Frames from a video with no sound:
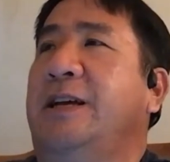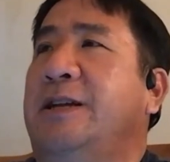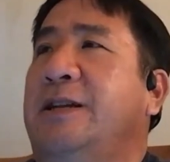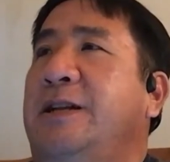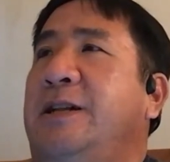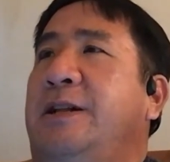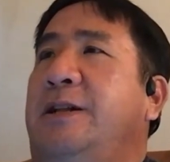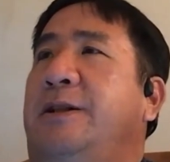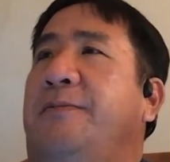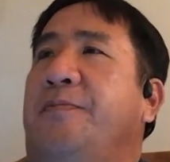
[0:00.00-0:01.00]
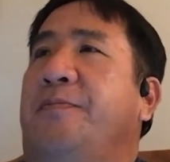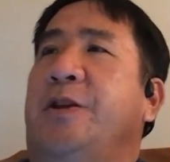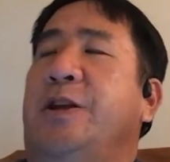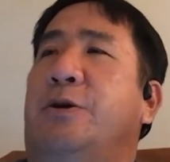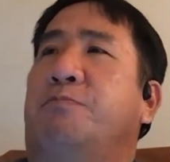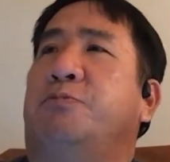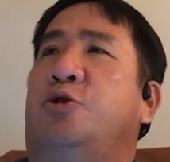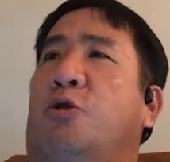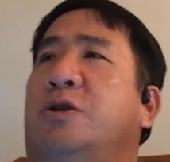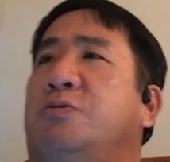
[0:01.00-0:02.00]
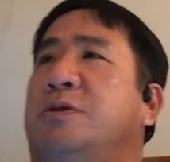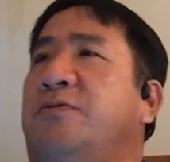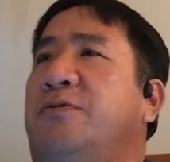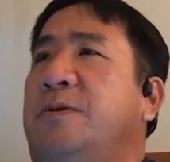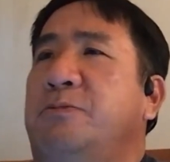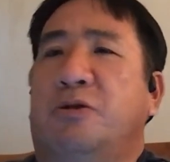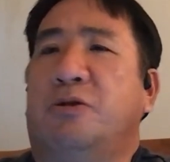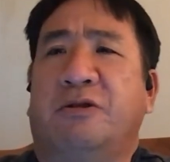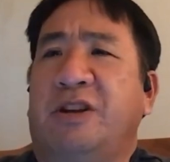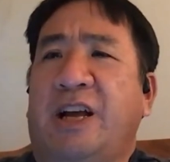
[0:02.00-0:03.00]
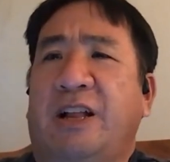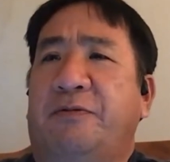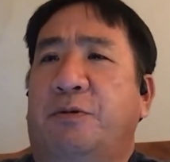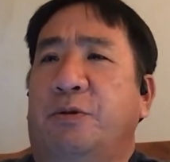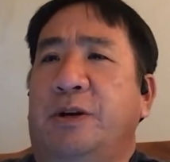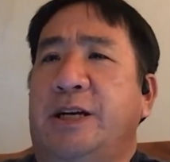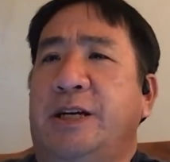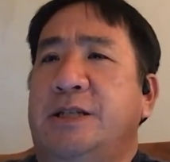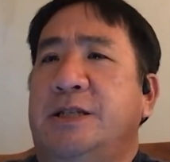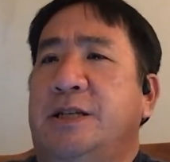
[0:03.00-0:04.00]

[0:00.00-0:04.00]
And, George was from Northern California,